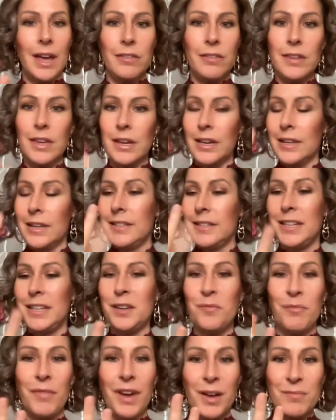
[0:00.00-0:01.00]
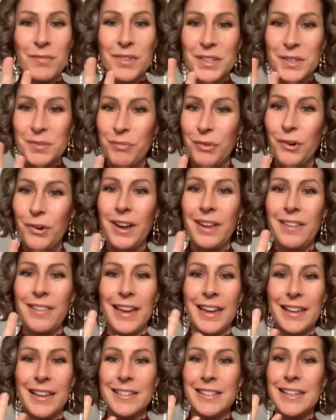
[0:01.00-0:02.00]
ethic. Is he a mama's boy?
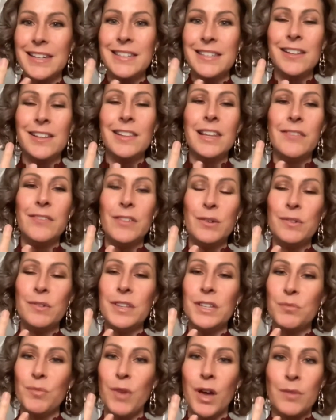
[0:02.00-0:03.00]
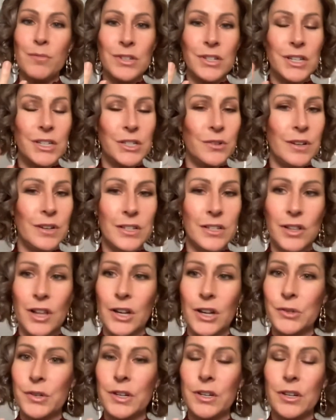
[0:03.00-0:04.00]
Like, is he still living with his mom and she's doing his
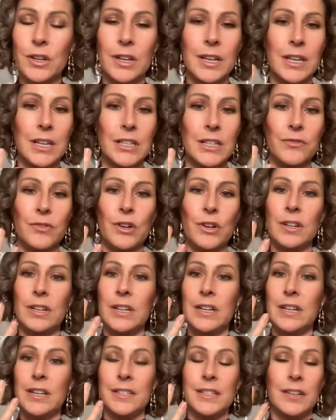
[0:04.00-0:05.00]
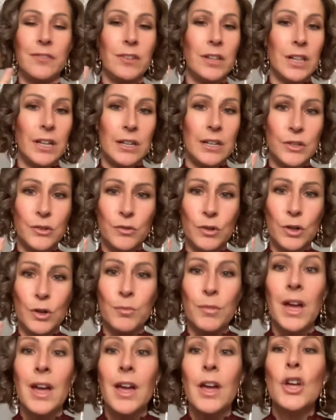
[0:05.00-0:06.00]
laundry and cooking his food and he doesn't even clean his
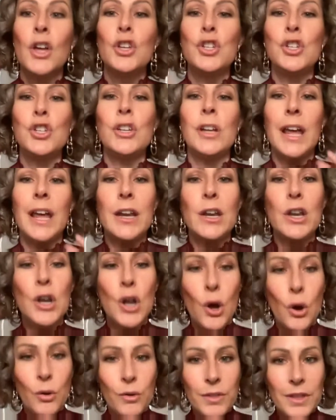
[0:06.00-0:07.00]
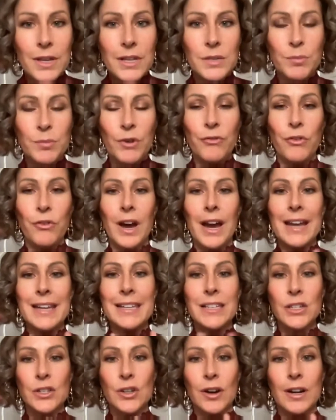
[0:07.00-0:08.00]
room? Should I know this before
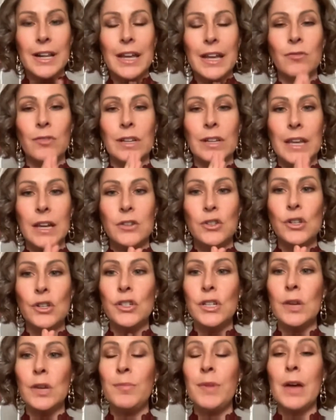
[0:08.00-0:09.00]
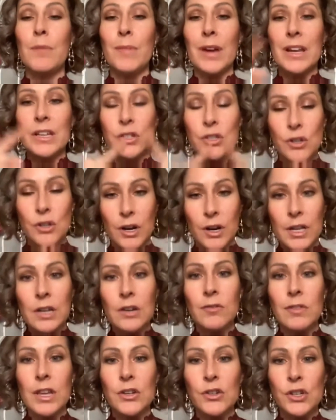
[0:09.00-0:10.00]
I start a relationship? Am I
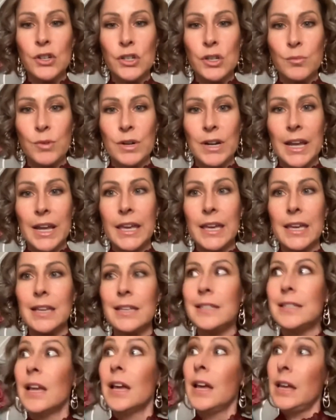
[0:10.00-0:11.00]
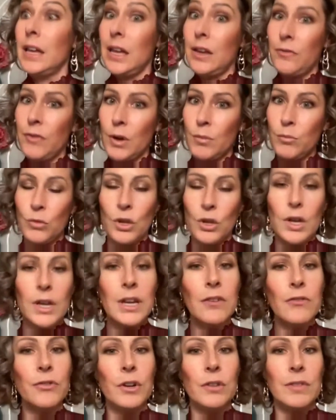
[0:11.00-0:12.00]
starting a relationship when I kiss? If I'm
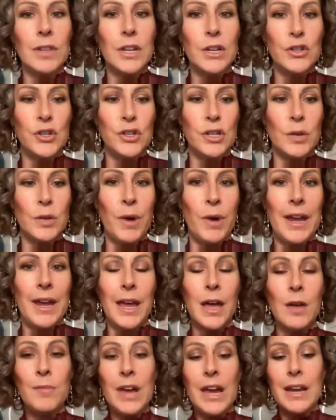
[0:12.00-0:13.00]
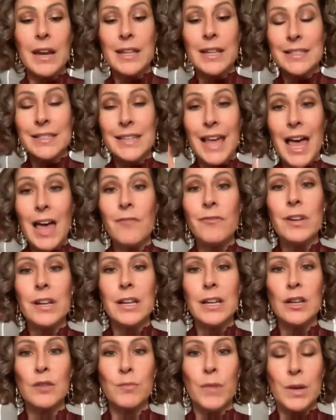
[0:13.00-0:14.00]
looking for a relationship, I am. And that's
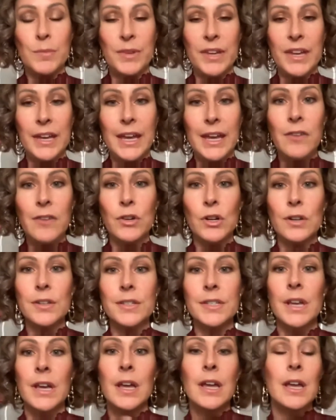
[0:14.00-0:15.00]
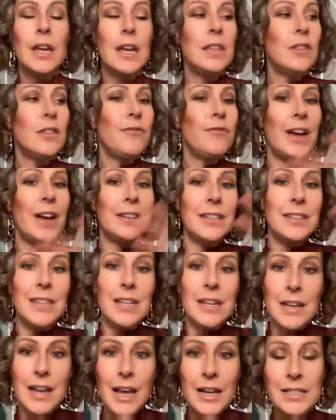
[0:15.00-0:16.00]
evident in my behaviors, in the fact that
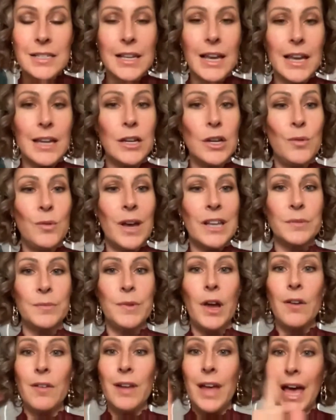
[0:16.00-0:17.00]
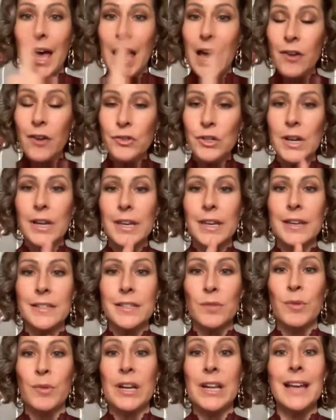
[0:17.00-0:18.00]
the next guy who asks me out after I
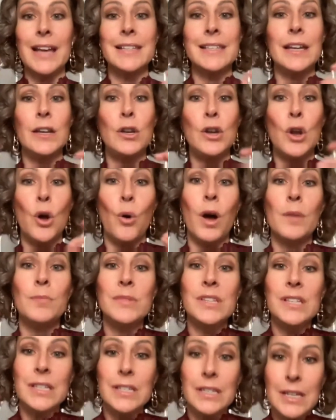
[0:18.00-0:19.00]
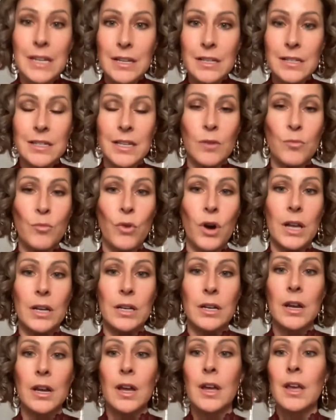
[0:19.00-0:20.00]
kiss somebody, I say, no, I'm seeing
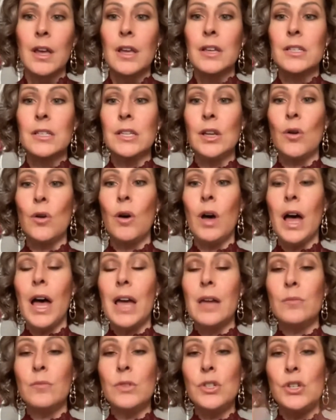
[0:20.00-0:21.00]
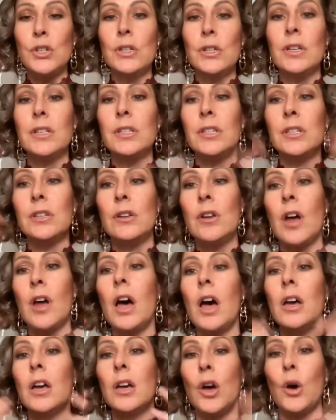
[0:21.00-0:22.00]
someone. So I'm just
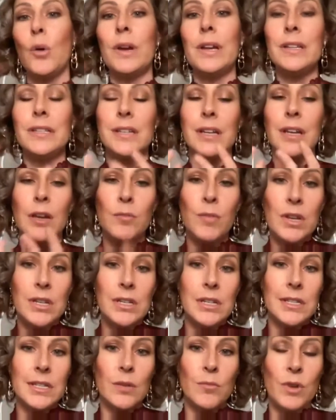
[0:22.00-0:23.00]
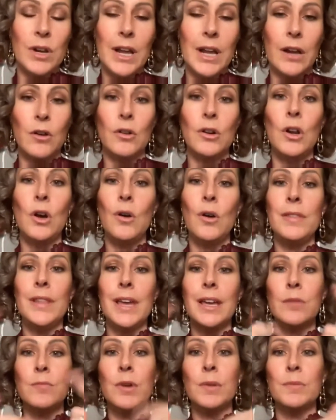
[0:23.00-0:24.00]
not going to commit to someone I don't know, and
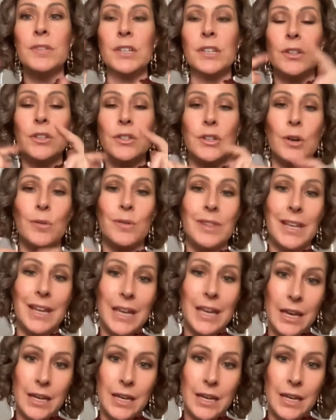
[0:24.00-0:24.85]
that commitment is going to start with a